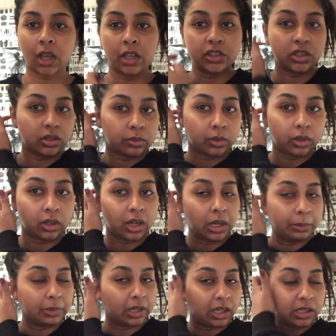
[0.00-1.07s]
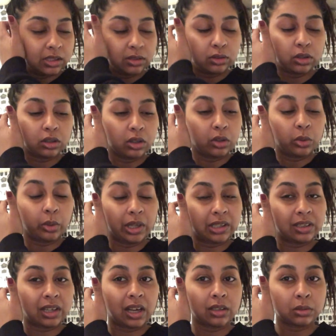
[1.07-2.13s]
I just up guys I took a quick
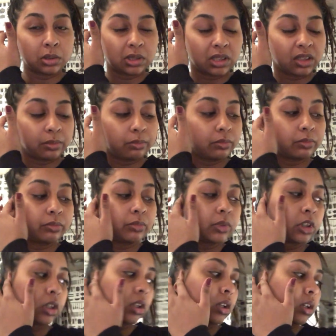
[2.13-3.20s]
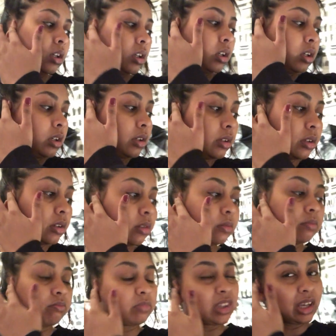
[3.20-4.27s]
nap because I'm um,
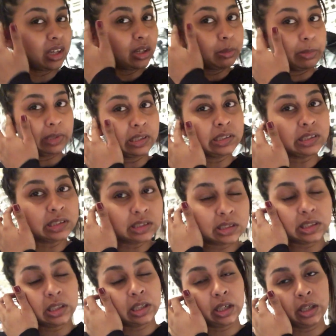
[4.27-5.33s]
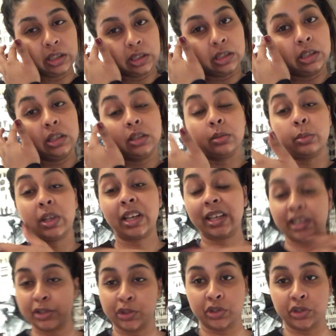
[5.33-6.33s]
getting a bit dizzy like my, when I get